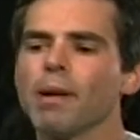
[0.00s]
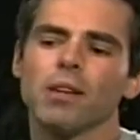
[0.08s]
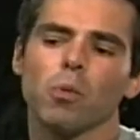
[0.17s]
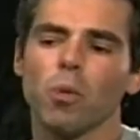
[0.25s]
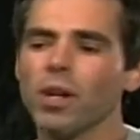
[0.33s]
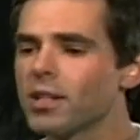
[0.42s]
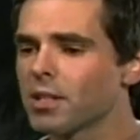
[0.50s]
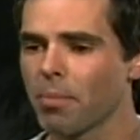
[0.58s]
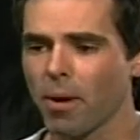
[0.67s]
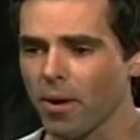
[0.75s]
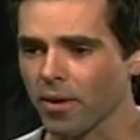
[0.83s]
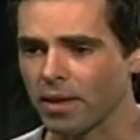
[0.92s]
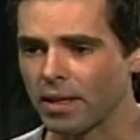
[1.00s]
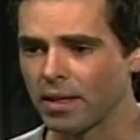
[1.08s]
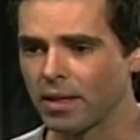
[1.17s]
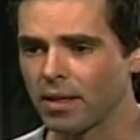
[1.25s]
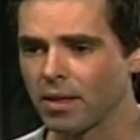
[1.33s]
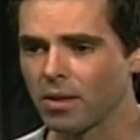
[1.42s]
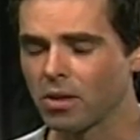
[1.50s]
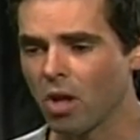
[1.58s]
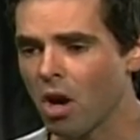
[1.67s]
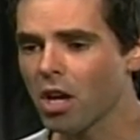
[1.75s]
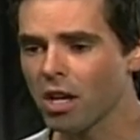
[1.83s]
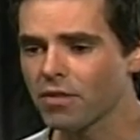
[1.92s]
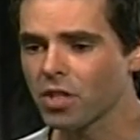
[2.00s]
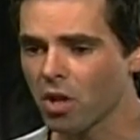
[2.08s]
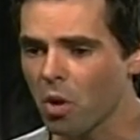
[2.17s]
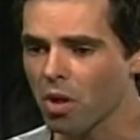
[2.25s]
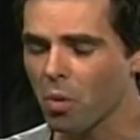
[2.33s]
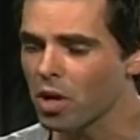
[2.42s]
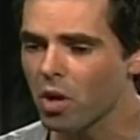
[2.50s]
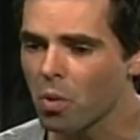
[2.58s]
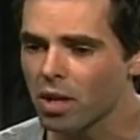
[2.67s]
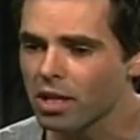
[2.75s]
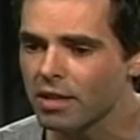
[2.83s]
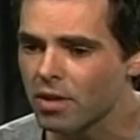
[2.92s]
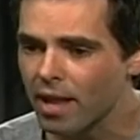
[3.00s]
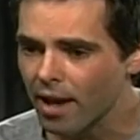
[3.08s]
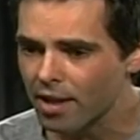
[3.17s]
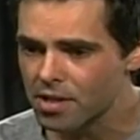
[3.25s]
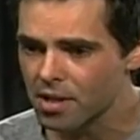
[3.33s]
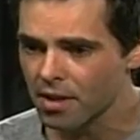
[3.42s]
spend weeks apart. Long enough to know that we don't want to live without